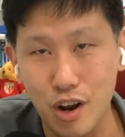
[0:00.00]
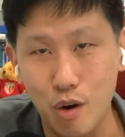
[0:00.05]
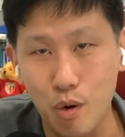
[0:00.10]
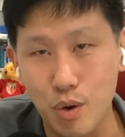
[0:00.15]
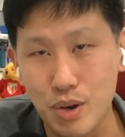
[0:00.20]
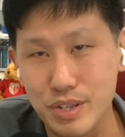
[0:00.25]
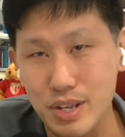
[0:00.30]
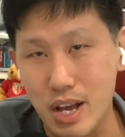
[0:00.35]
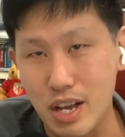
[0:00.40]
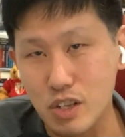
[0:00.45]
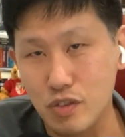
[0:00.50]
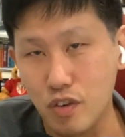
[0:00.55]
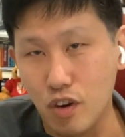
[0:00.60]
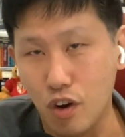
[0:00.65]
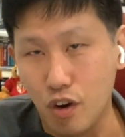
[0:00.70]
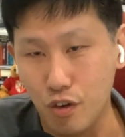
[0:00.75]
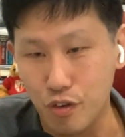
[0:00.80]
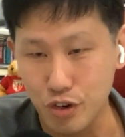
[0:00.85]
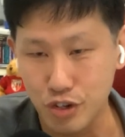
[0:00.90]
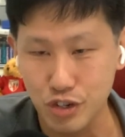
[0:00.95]
I always ask for
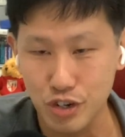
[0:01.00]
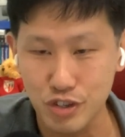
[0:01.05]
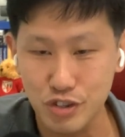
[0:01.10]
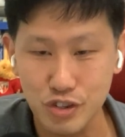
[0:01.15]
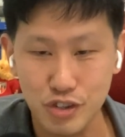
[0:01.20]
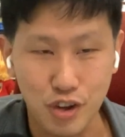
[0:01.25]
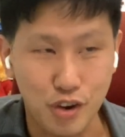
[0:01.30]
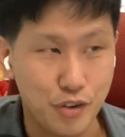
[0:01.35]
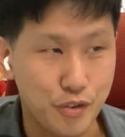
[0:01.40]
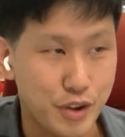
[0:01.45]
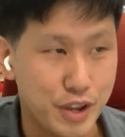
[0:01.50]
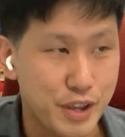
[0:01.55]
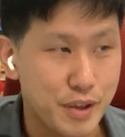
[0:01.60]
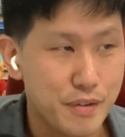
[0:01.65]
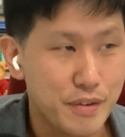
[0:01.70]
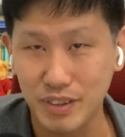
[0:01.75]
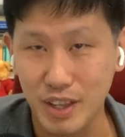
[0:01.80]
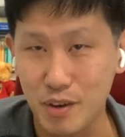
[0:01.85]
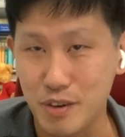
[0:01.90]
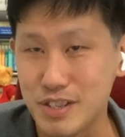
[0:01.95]
origin story.
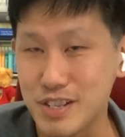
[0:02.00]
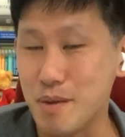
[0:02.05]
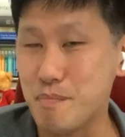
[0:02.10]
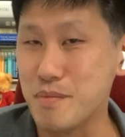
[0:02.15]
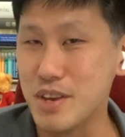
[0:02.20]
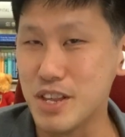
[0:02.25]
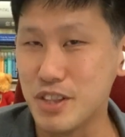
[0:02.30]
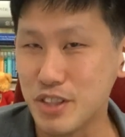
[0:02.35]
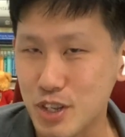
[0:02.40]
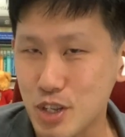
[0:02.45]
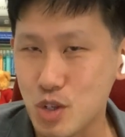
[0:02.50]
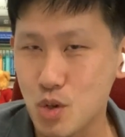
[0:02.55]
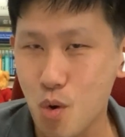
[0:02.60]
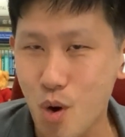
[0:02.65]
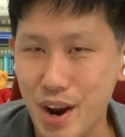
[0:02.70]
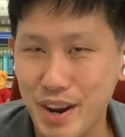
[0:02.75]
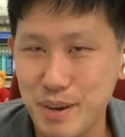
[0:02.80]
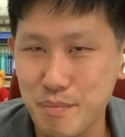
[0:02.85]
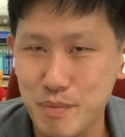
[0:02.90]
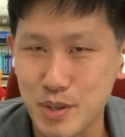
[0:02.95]
There was some
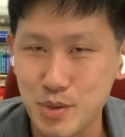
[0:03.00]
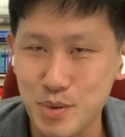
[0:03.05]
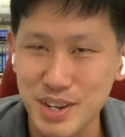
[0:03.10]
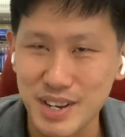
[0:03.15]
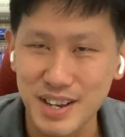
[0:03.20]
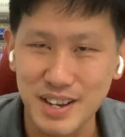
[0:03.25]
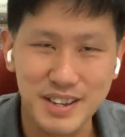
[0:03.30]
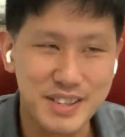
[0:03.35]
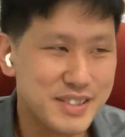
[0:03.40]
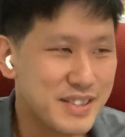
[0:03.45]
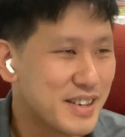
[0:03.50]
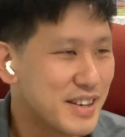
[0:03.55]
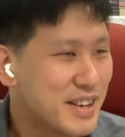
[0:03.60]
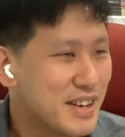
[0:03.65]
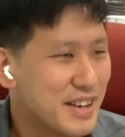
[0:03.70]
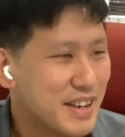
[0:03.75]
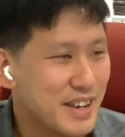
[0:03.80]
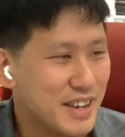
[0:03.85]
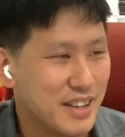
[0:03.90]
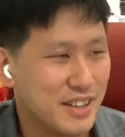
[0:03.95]
intertwine between us
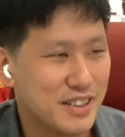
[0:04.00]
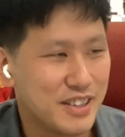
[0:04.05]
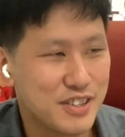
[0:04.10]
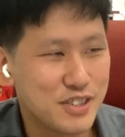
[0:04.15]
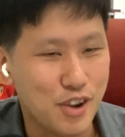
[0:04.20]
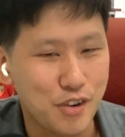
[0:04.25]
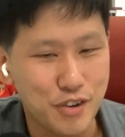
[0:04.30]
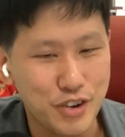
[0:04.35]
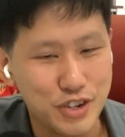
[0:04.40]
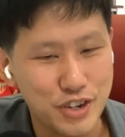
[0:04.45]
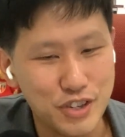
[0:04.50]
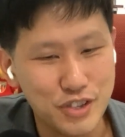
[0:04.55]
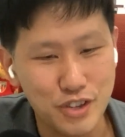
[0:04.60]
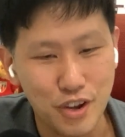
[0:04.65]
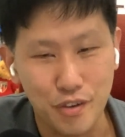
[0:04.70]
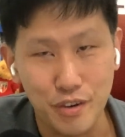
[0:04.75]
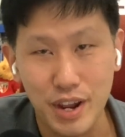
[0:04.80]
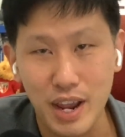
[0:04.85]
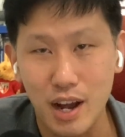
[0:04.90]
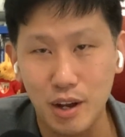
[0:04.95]
in this origin
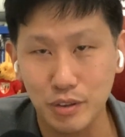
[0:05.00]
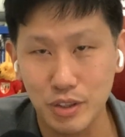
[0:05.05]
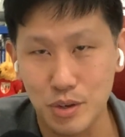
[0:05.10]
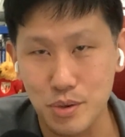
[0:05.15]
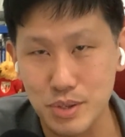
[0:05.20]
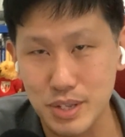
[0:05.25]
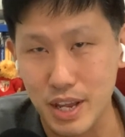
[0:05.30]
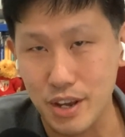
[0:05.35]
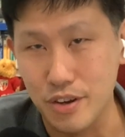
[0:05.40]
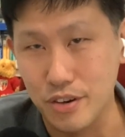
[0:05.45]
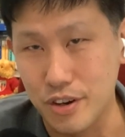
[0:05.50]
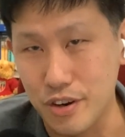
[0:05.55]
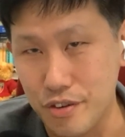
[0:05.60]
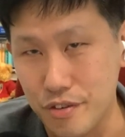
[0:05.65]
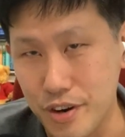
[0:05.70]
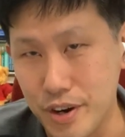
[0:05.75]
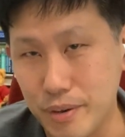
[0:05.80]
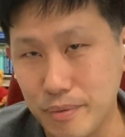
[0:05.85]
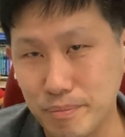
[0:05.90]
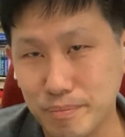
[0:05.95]
story. How do you start your
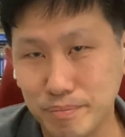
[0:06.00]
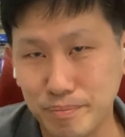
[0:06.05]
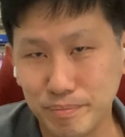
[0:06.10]
career?